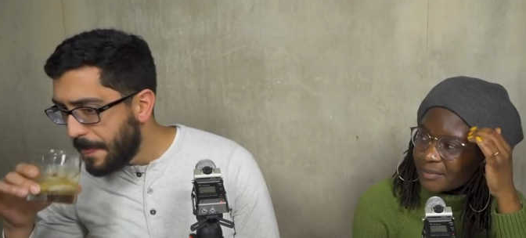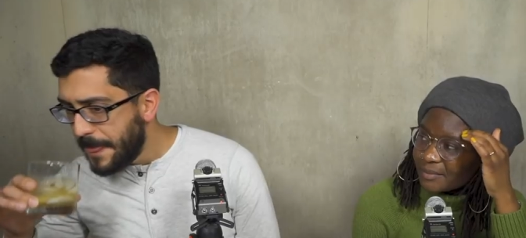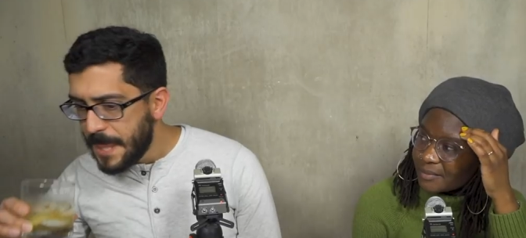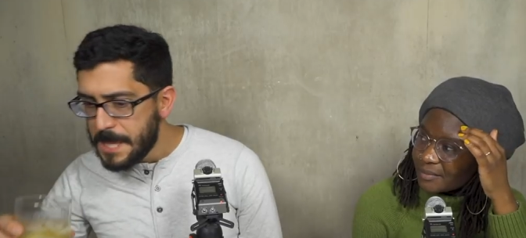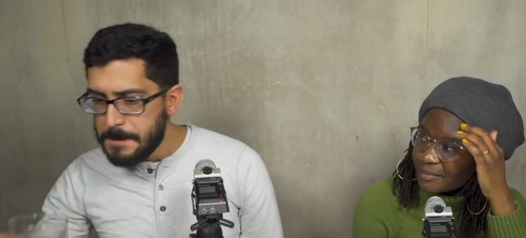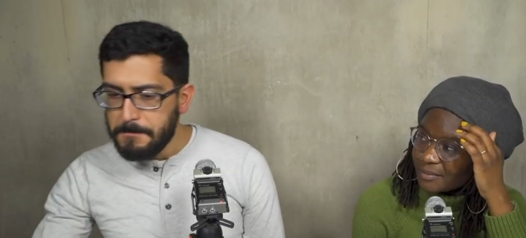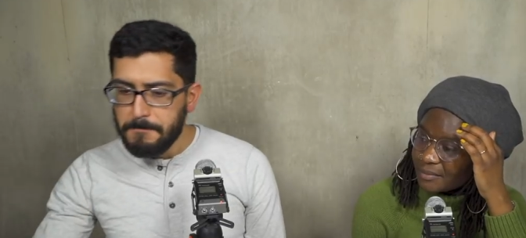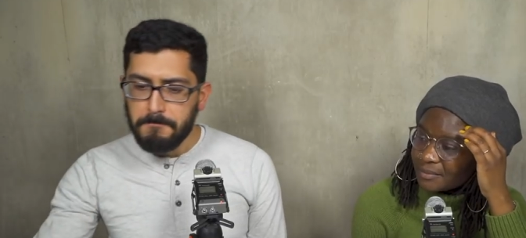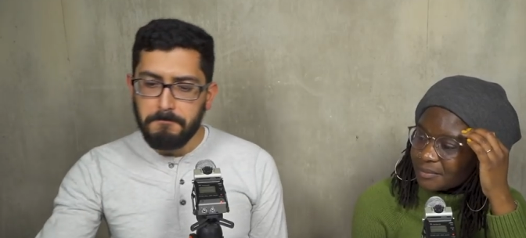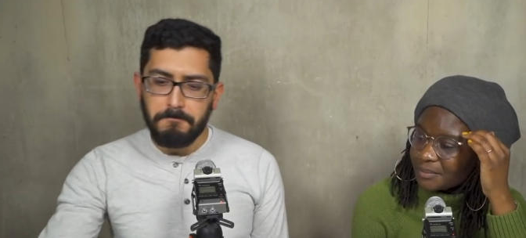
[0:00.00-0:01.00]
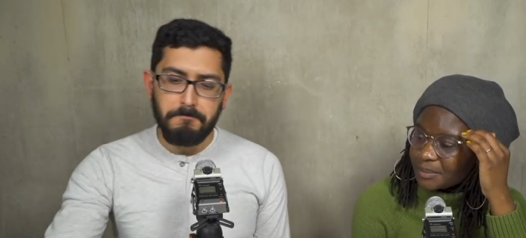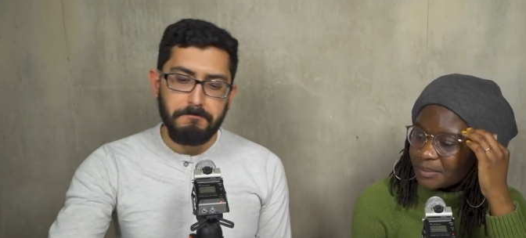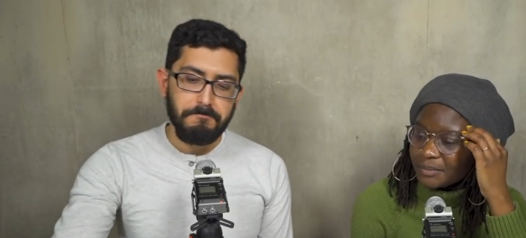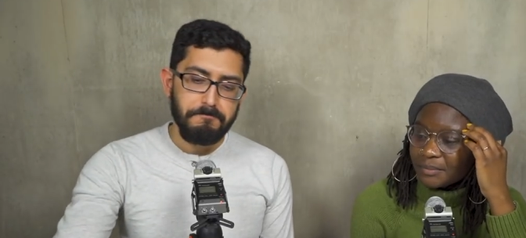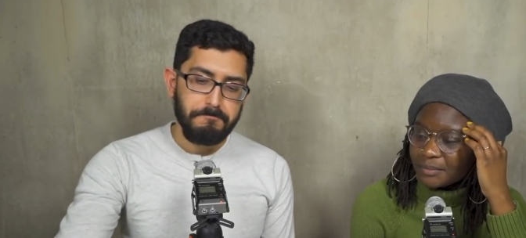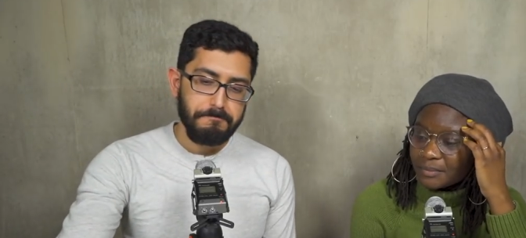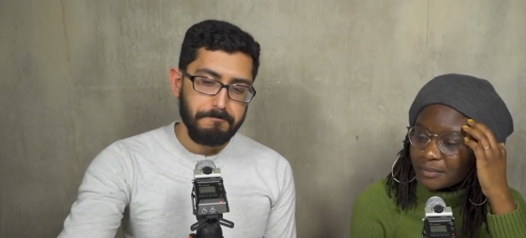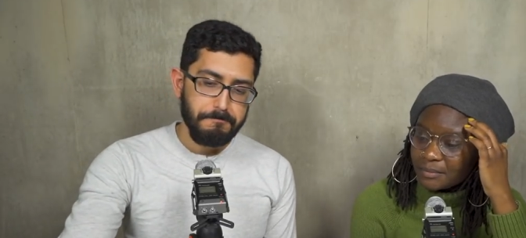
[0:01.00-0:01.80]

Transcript: Nobody speaks.